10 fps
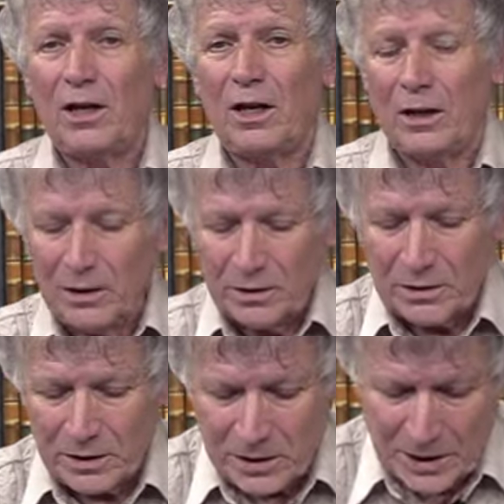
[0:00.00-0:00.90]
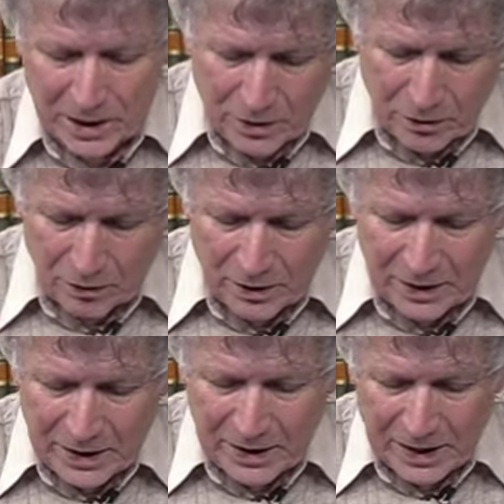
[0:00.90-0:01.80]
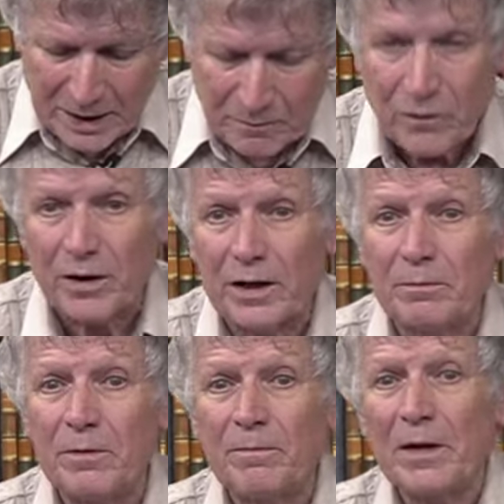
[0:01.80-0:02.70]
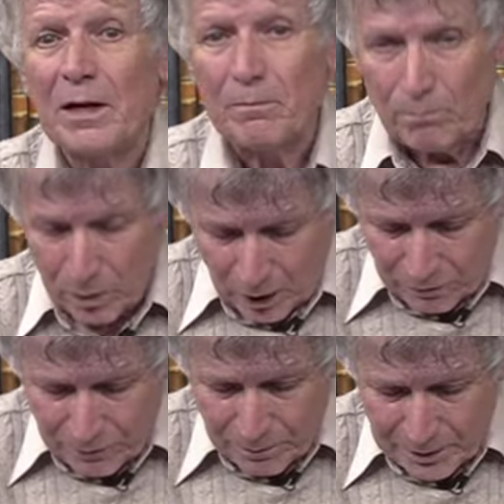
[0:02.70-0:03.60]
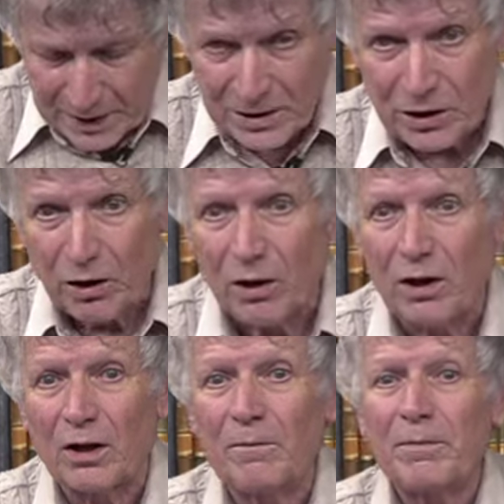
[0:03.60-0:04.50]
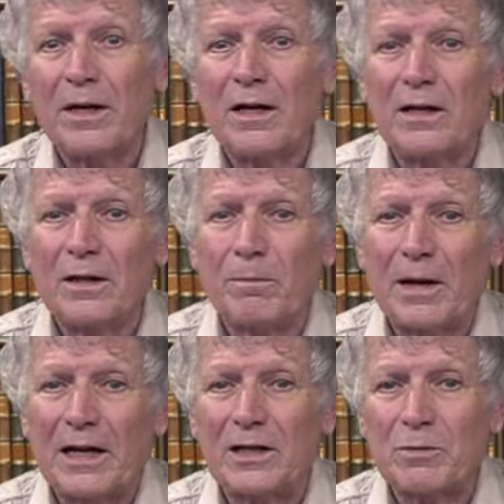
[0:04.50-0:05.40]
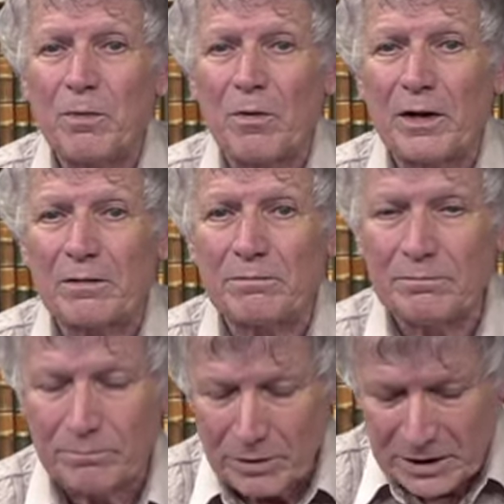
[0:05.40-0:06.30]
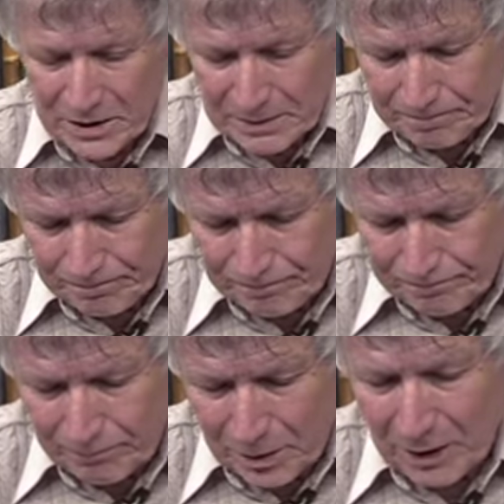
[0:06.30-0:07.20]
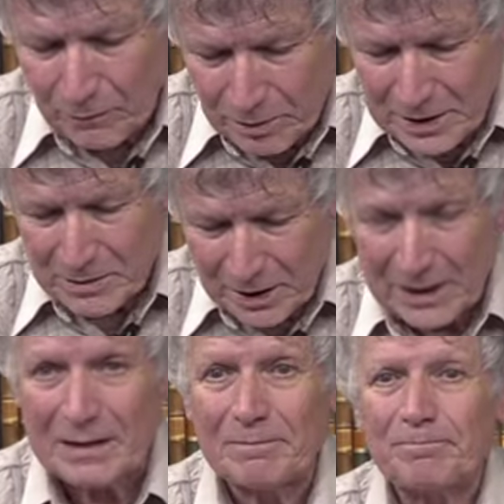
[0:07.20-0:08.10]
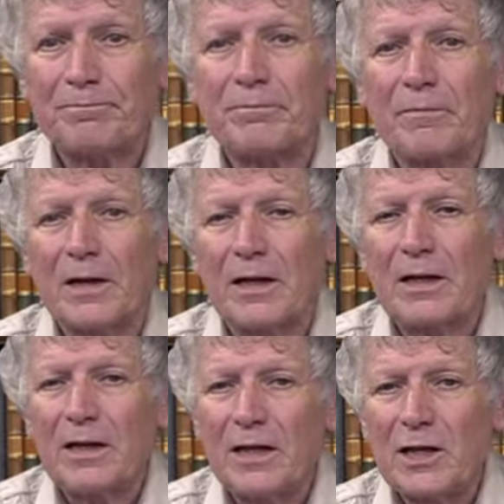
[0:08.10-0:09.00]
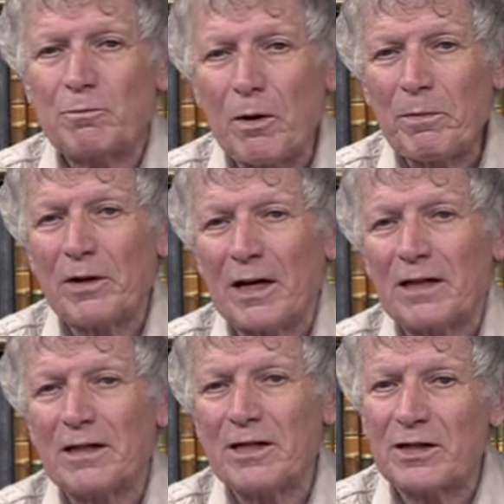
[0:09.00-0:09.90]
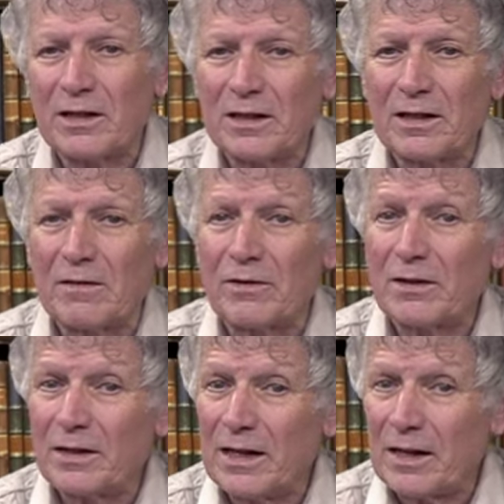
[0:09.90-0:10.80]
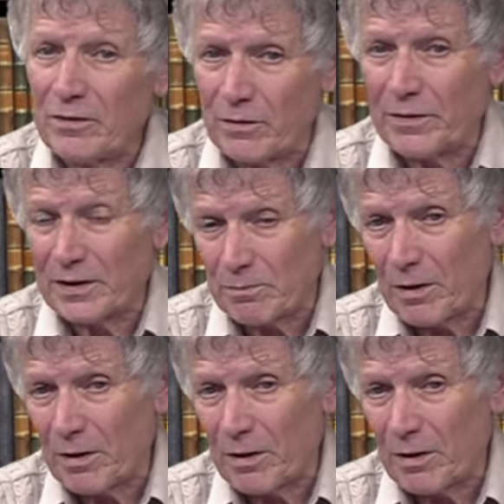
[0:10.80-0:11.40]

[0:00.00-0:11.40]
Londoners had called the nickname for him Bluff Prince Hall, the plain-spoken prince. Bluff Prince Hall. This popularity started after the death of his